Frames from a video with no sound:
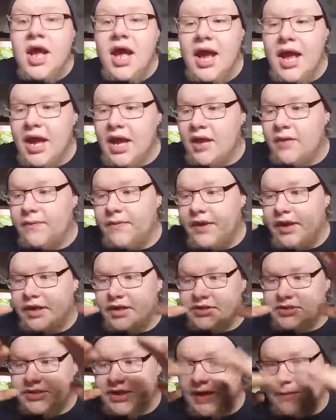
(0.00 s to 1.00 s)
and
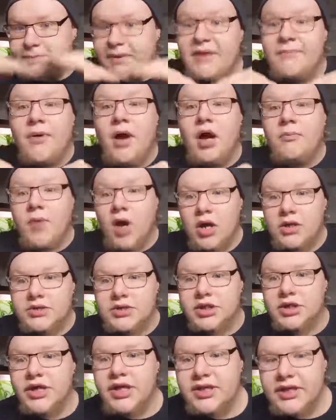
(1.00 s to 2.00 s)
there's like ping pong balls
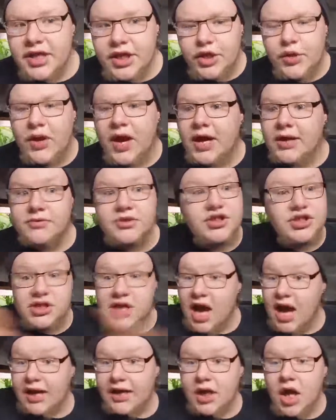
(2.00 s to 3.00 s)
underneath it, and you gotta just
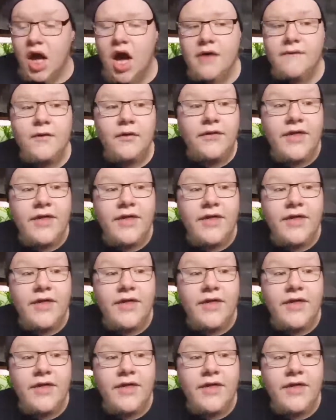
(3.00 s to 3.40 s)
knock it off.